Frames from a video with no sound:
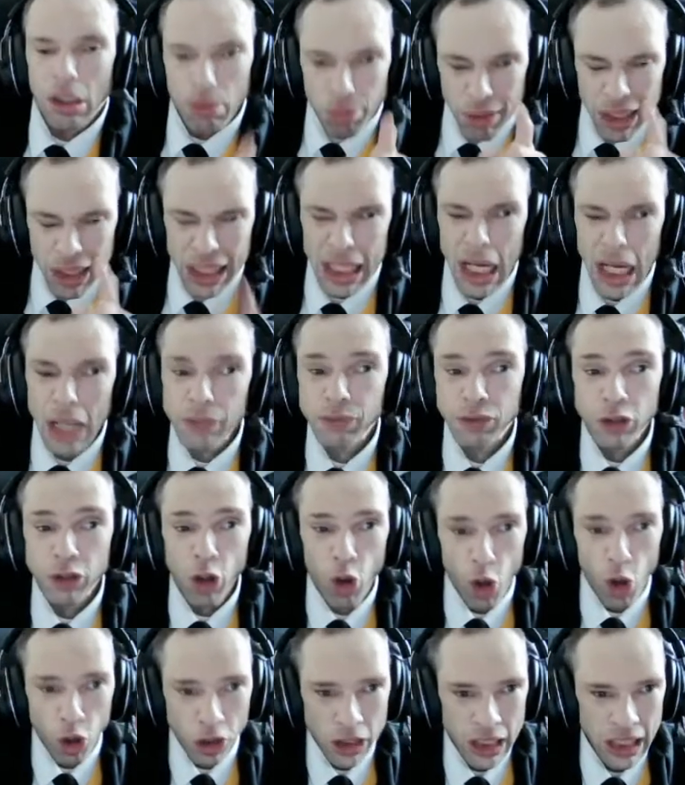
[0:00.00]
We have
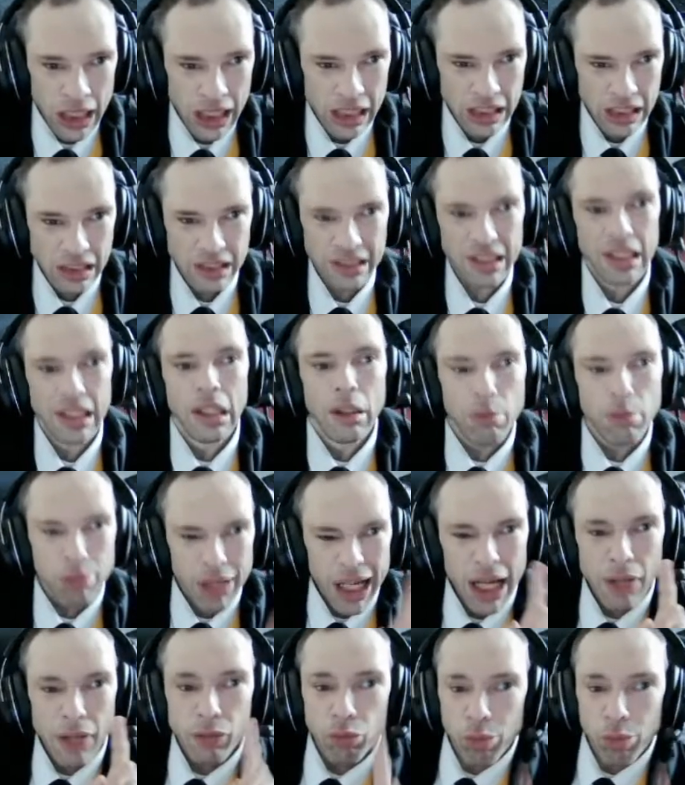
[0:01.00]
door keys,
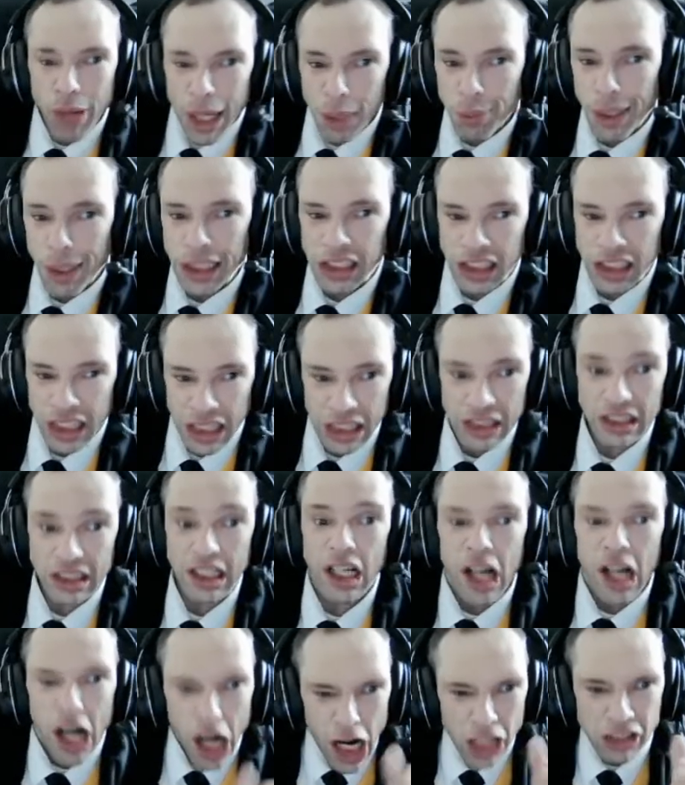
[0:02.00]
we have railway keys,
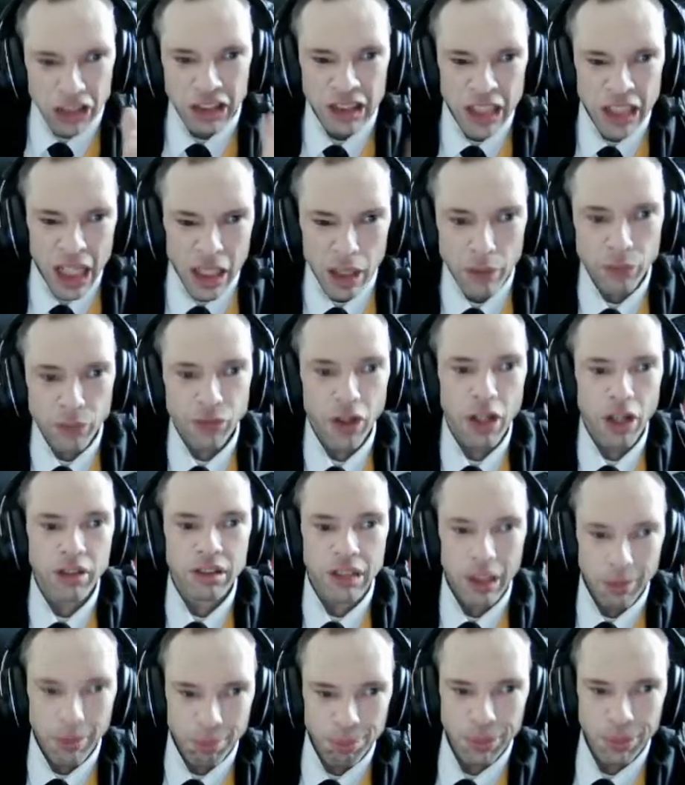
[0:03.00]
our
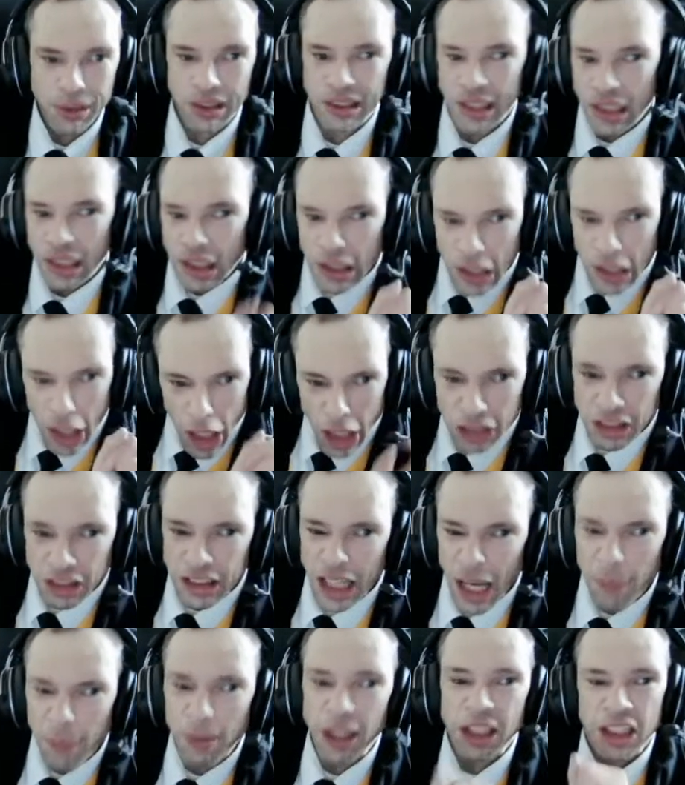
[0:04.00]
telephone numbers, our
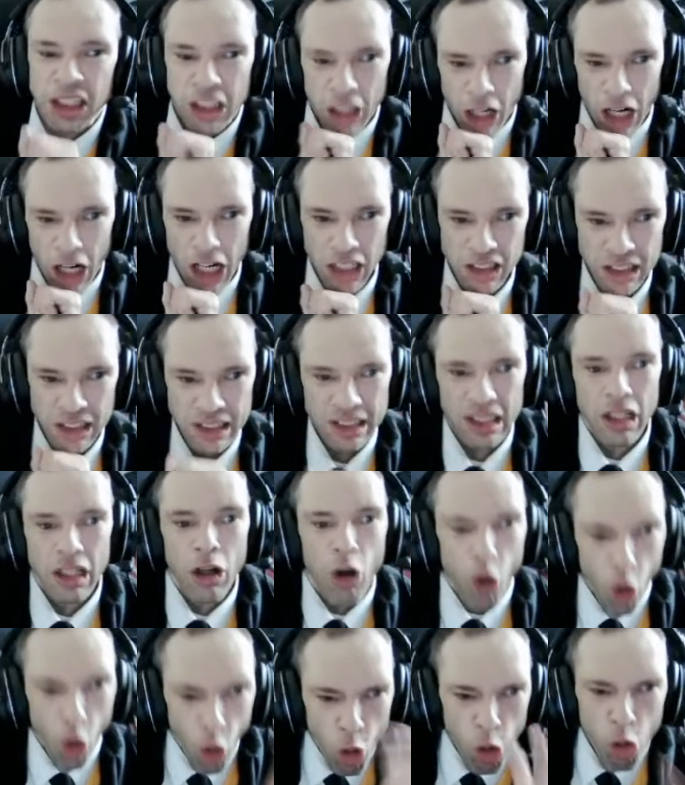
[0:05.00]
debit cards,
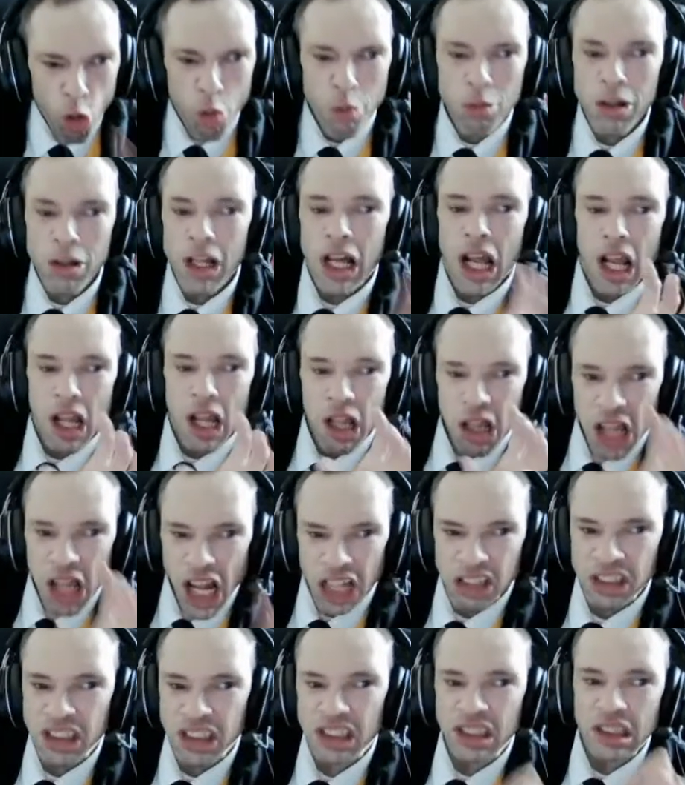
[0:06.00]
all
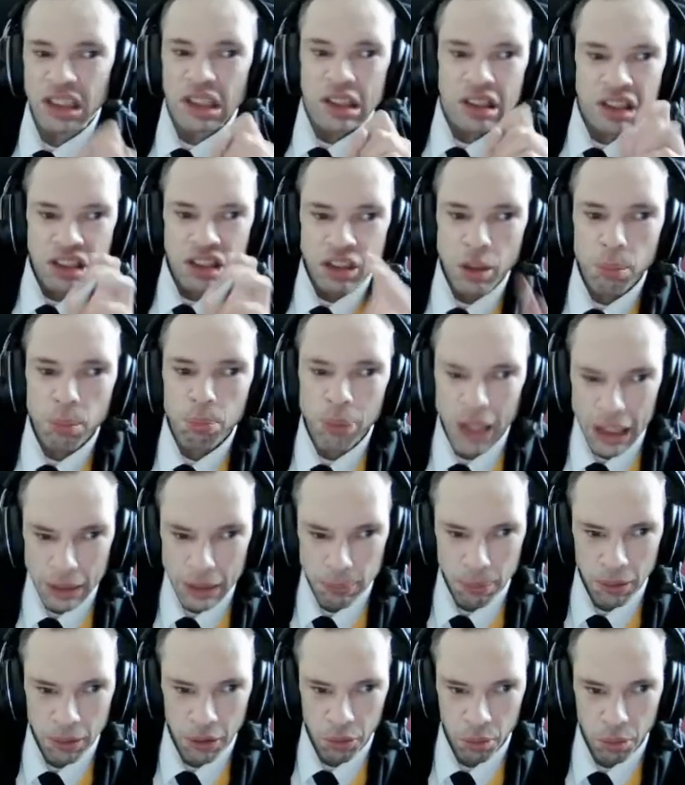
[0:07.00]
link to
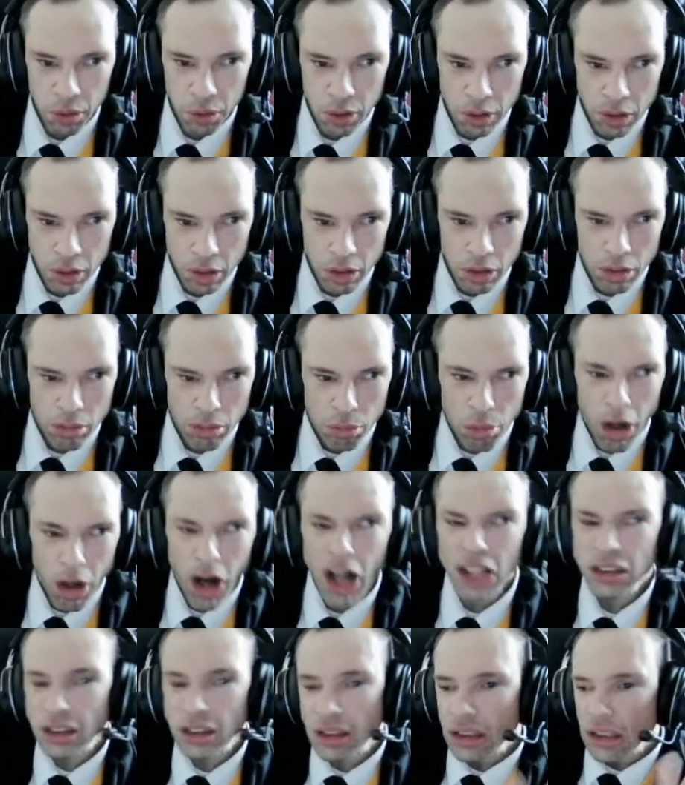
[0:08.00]
people.
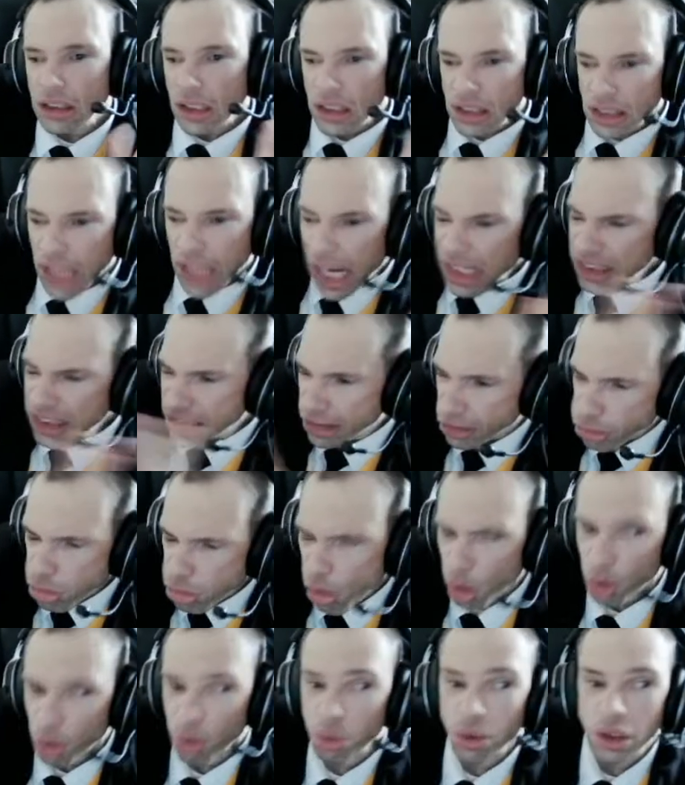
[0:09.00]
Right? That's
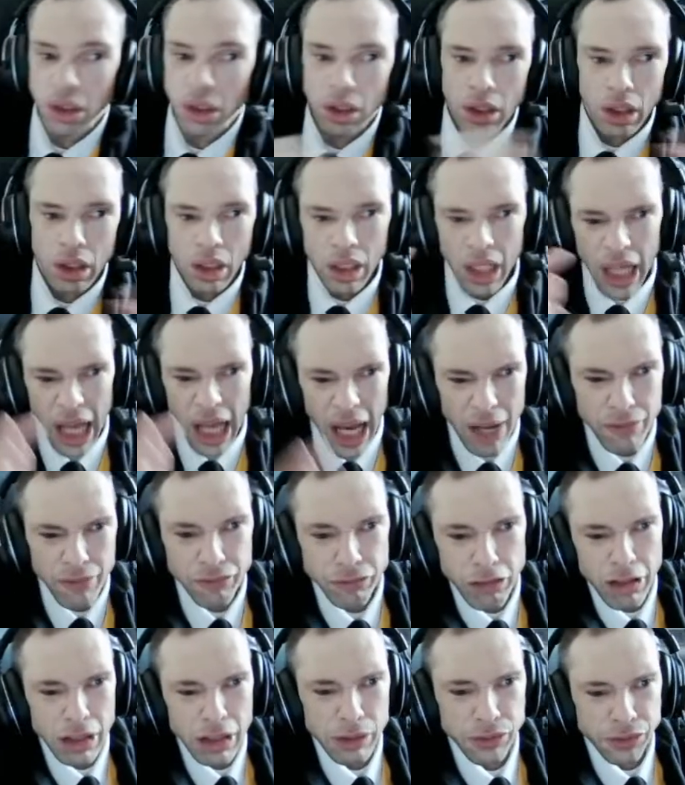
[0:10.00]
true.
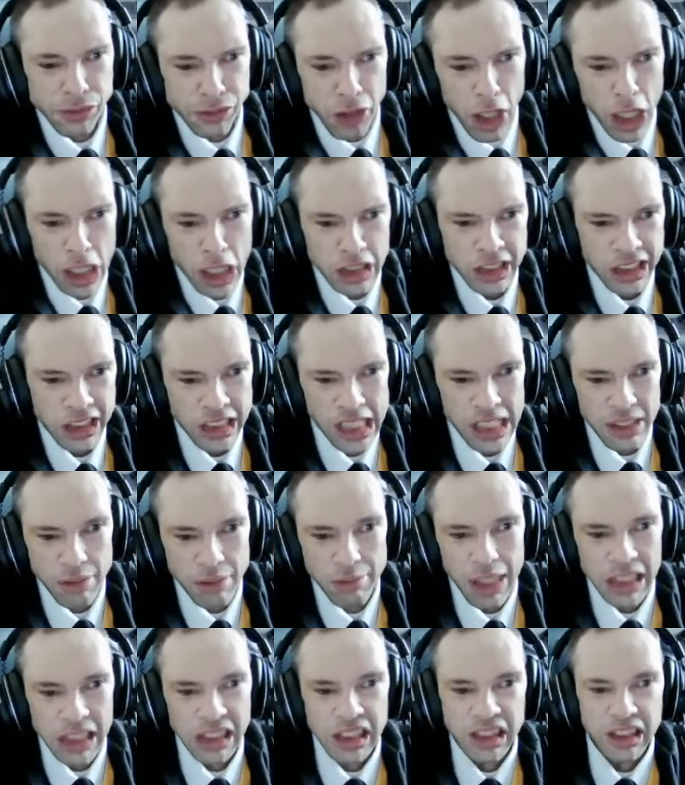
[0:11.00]
Every third
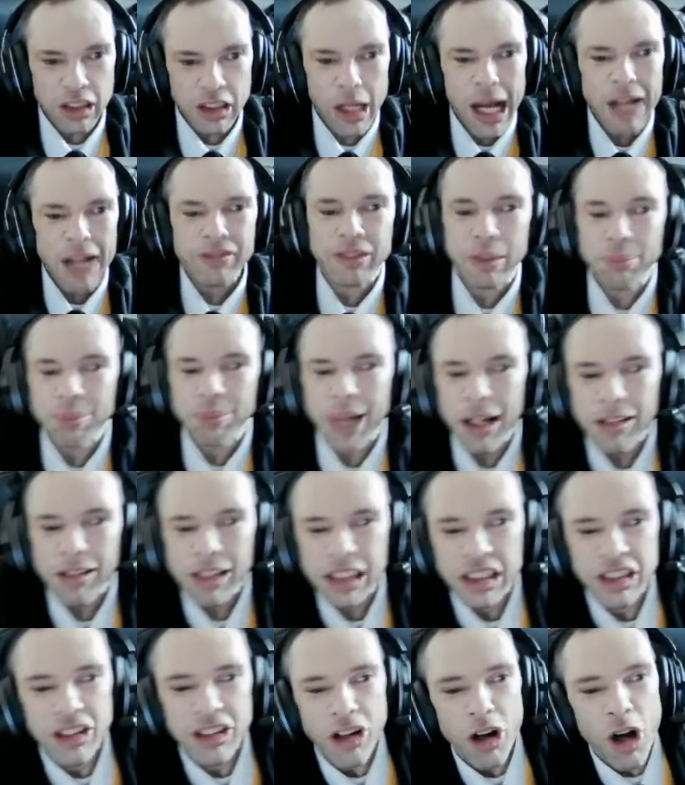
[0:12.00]
generation, you have to
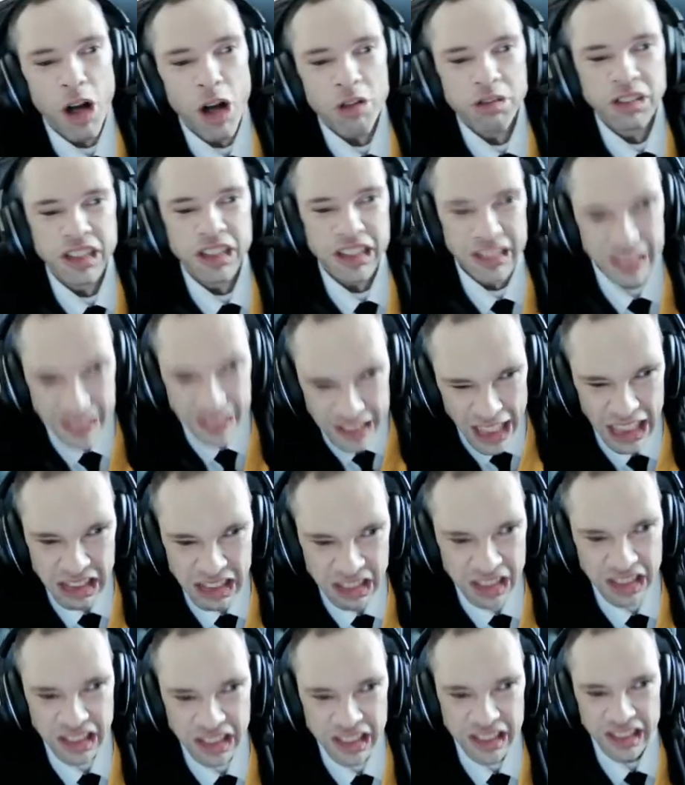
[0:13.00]
marry your own
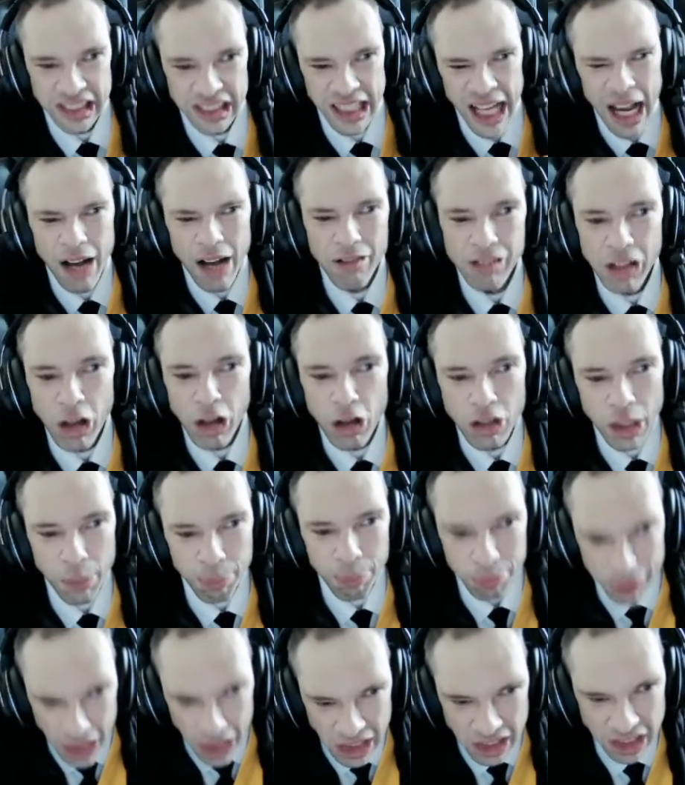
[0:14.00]
descendants to carry on
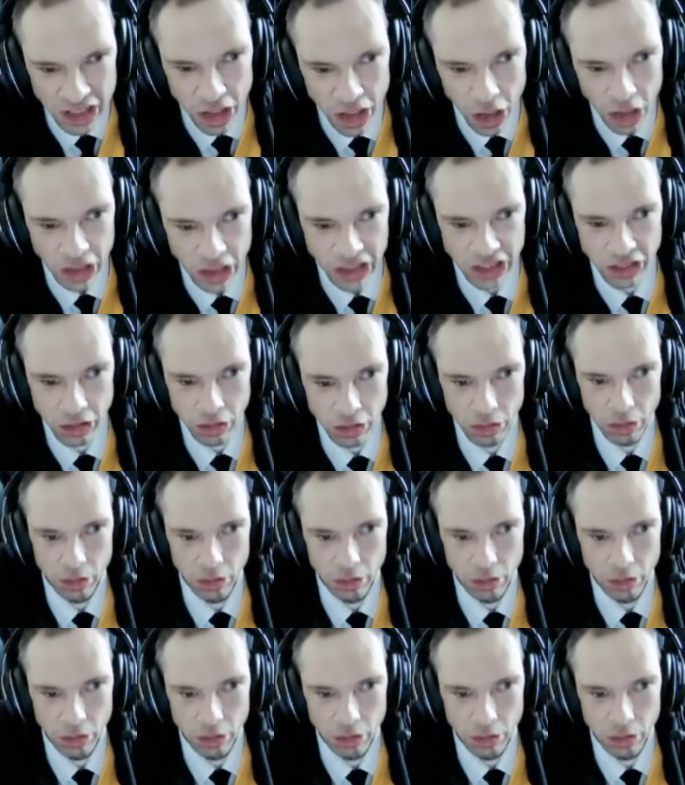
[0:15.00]
the bloodline.